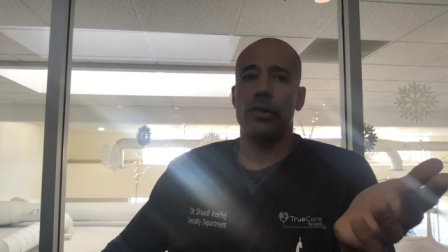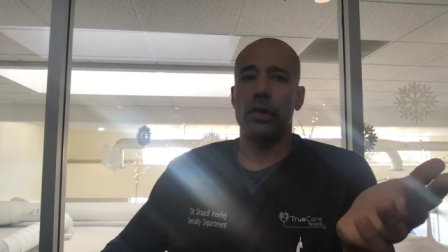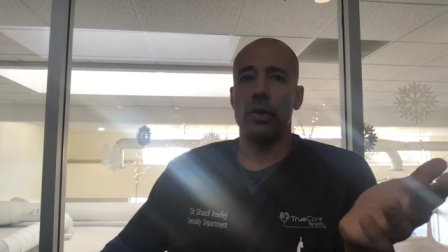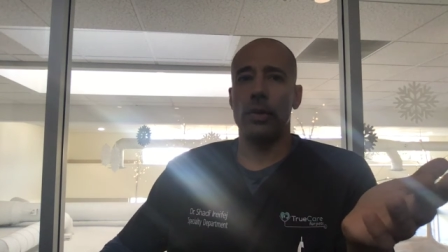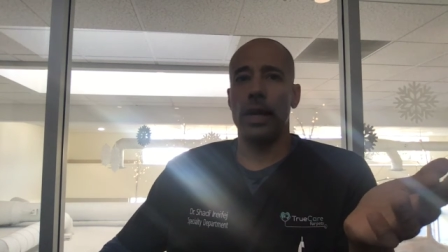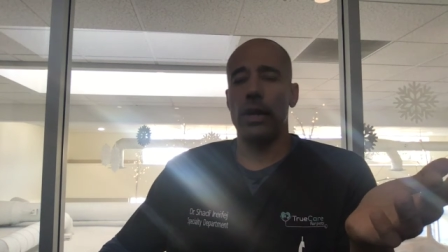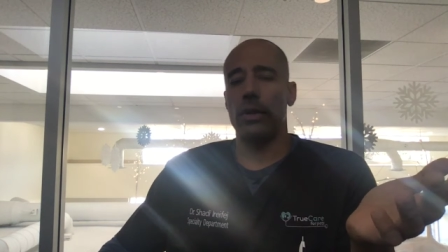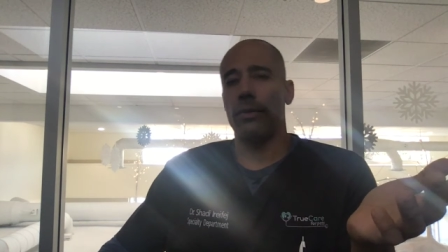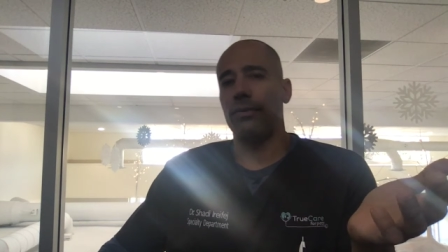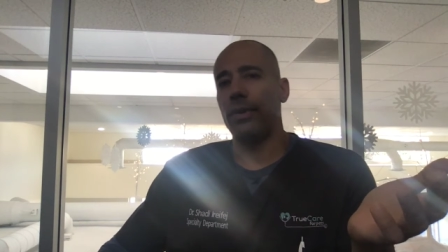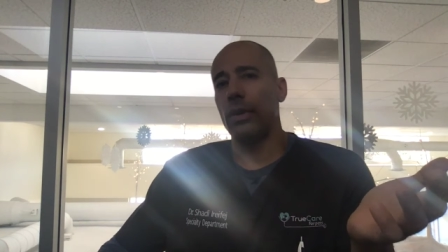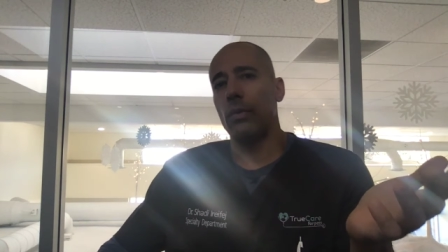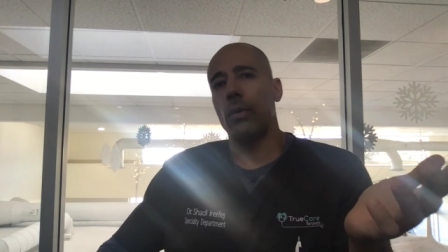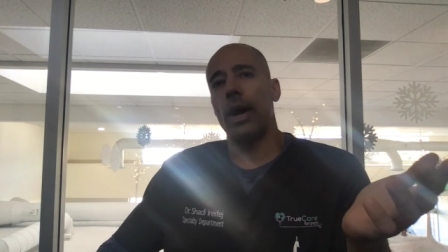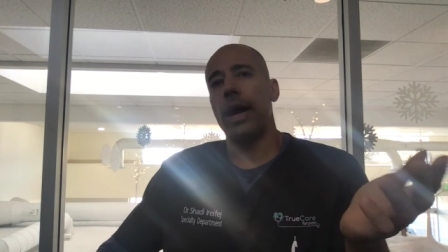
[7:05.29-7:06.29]
to get your
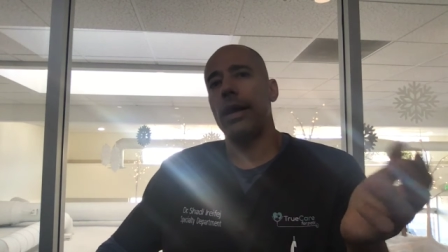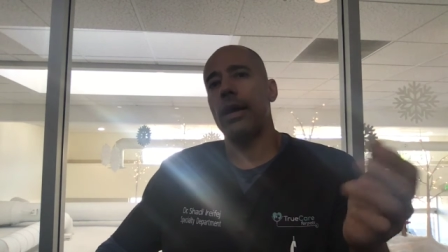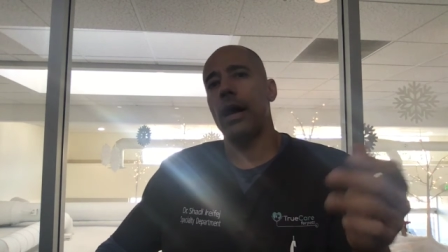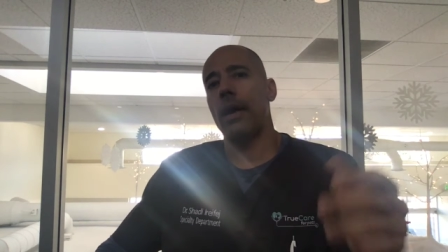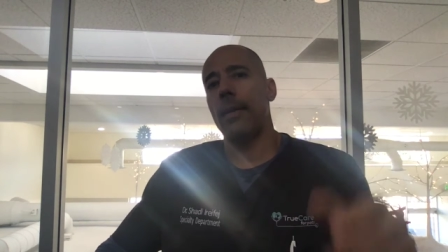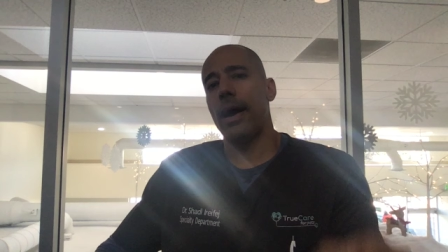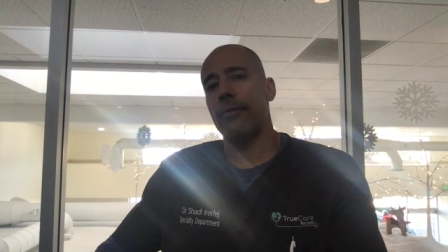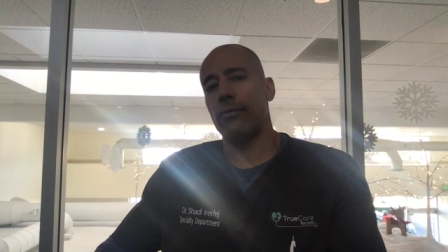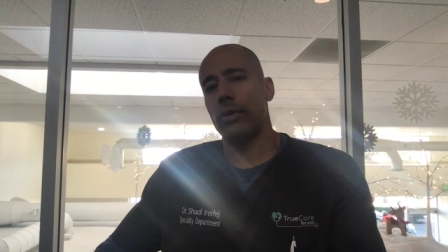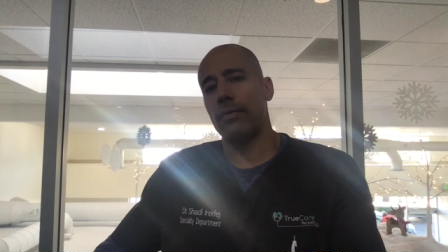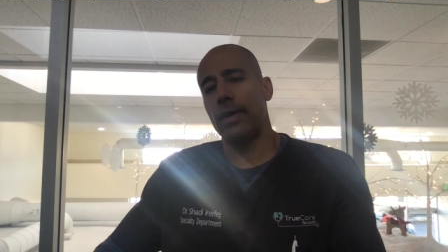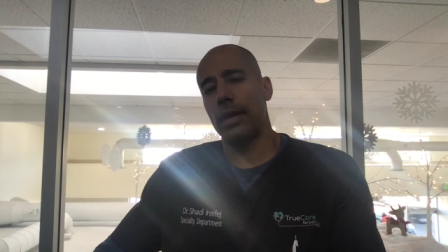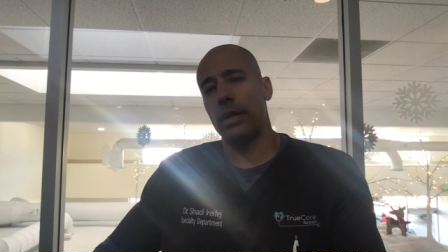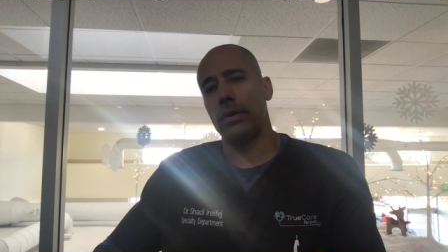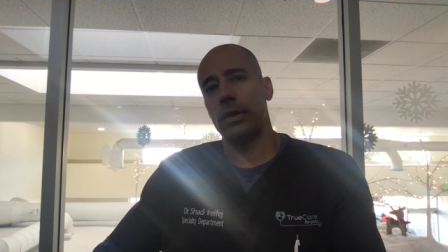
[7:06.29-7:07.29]
feet wet after a
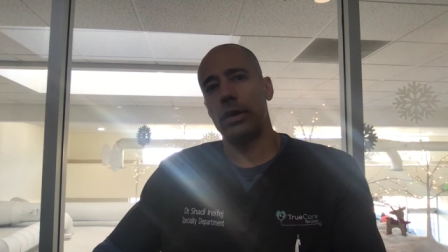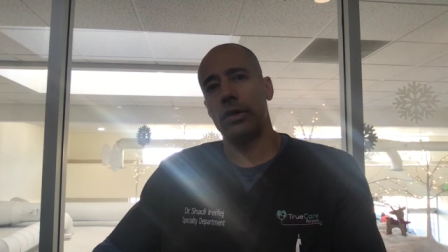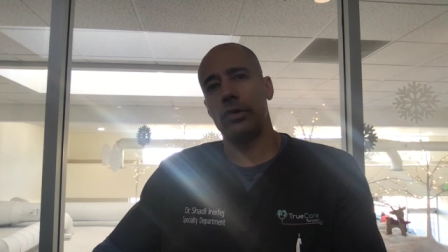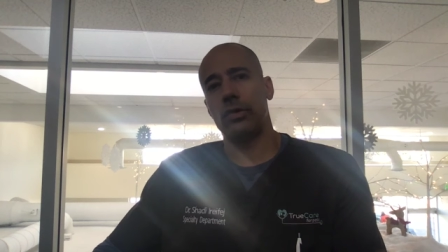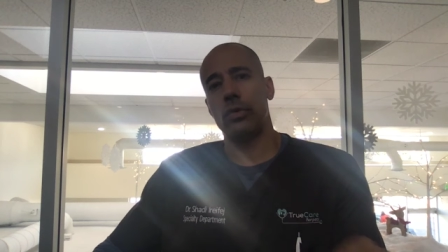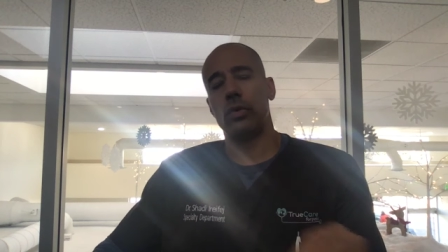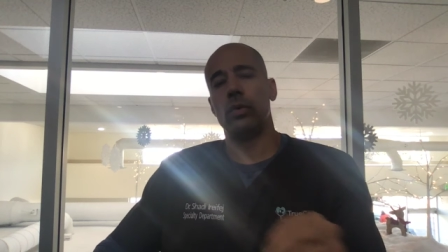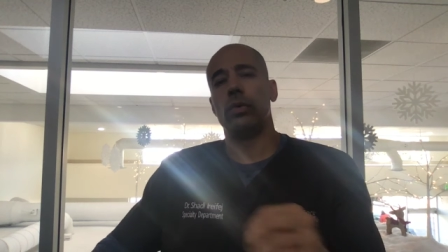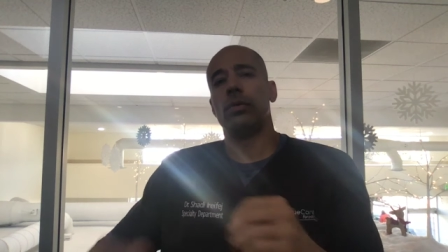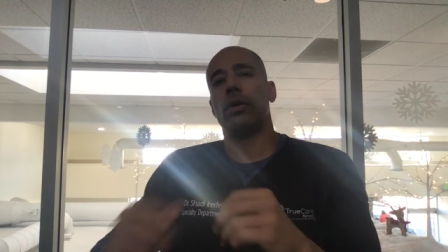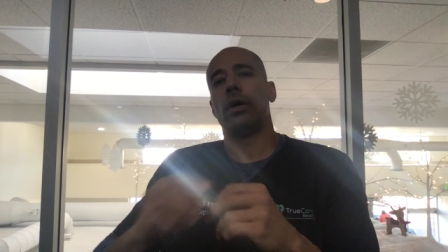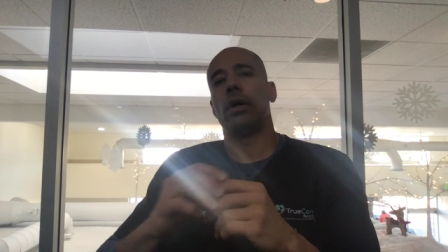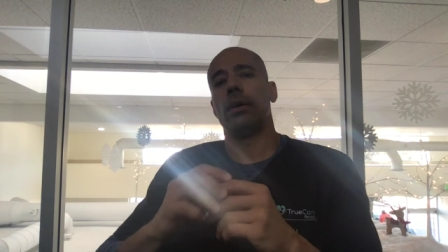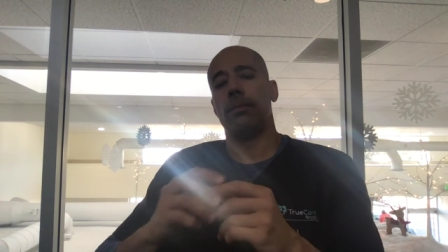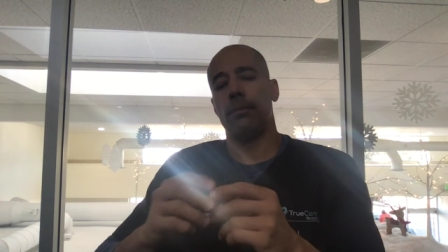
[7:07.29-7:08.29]
veterinary
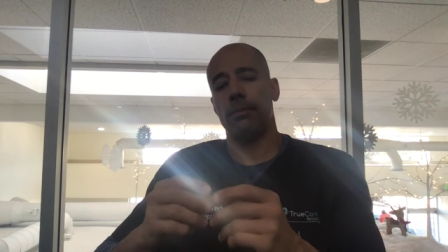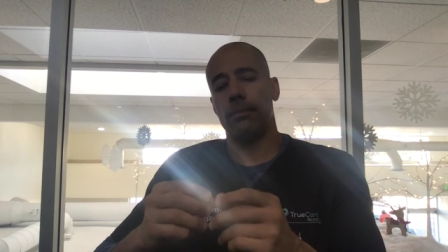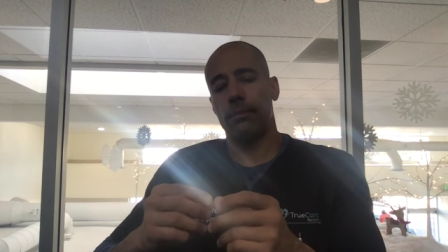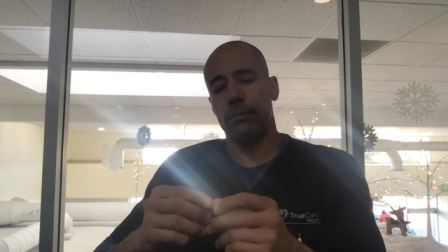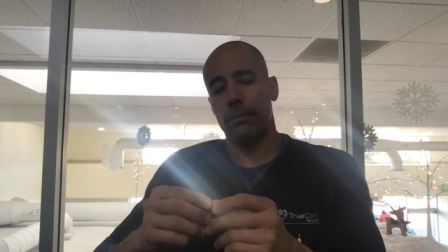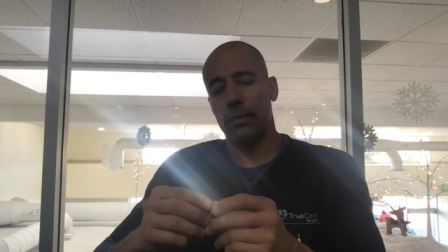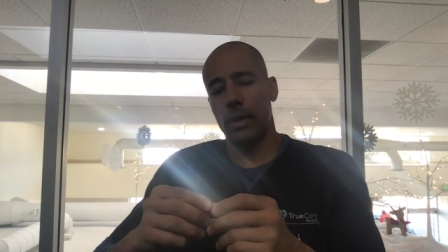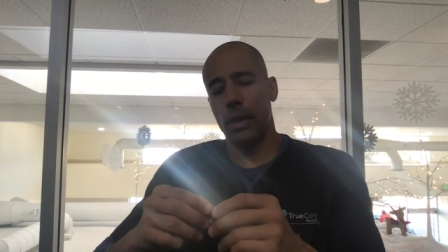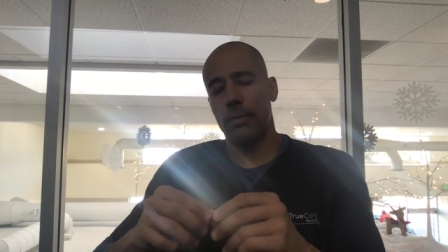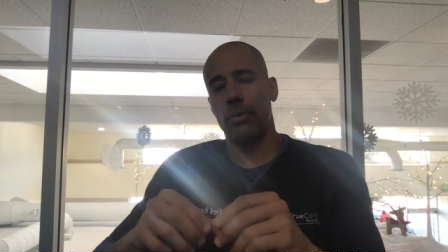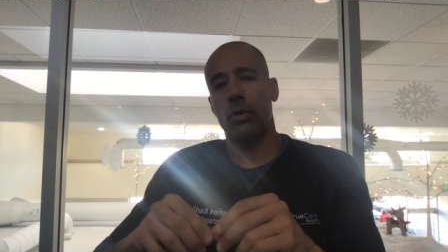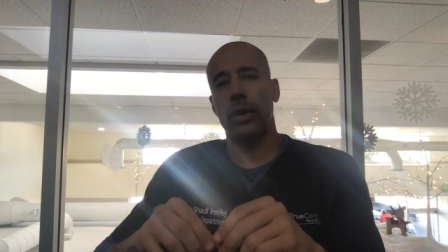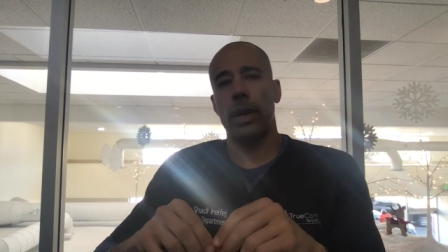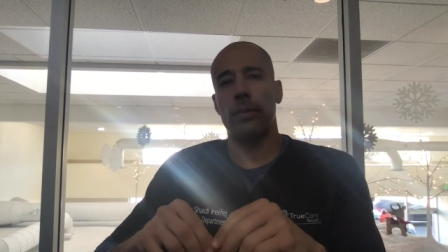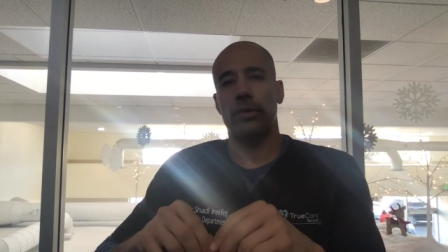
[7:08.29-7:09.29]
school
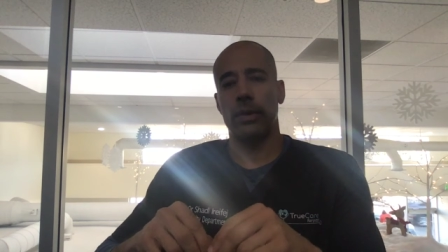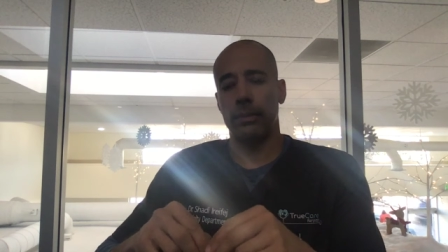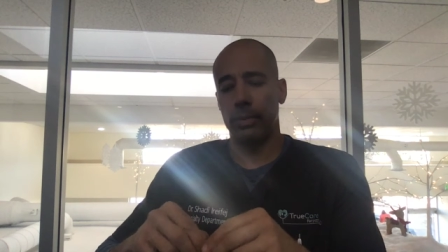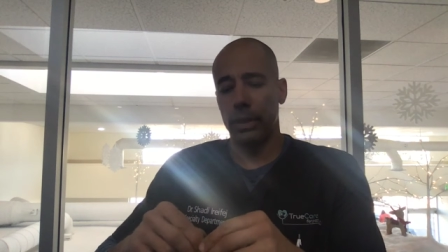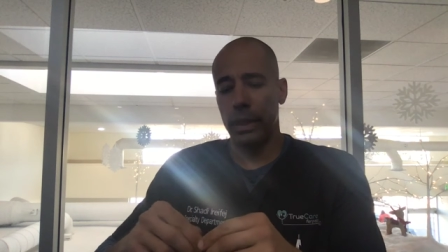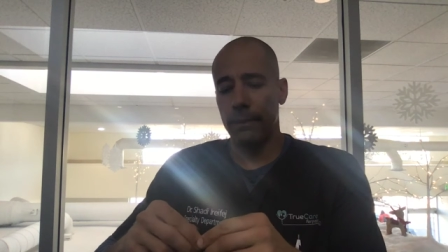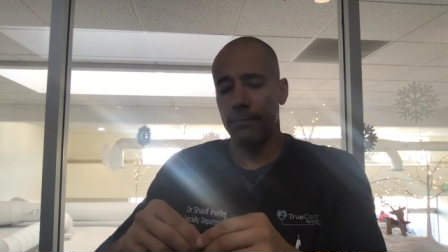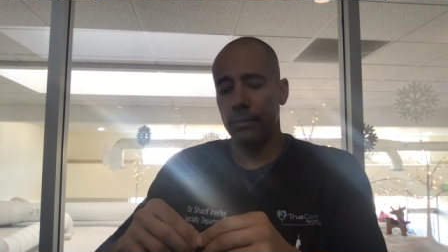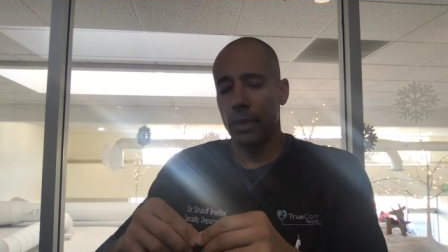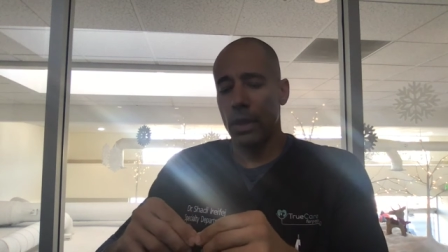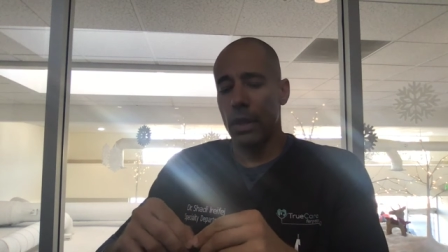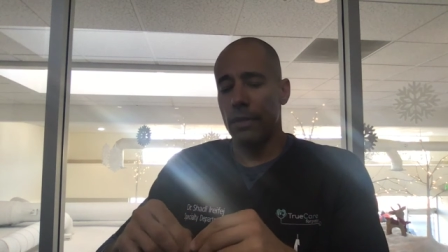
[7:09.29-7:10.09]
programs complete.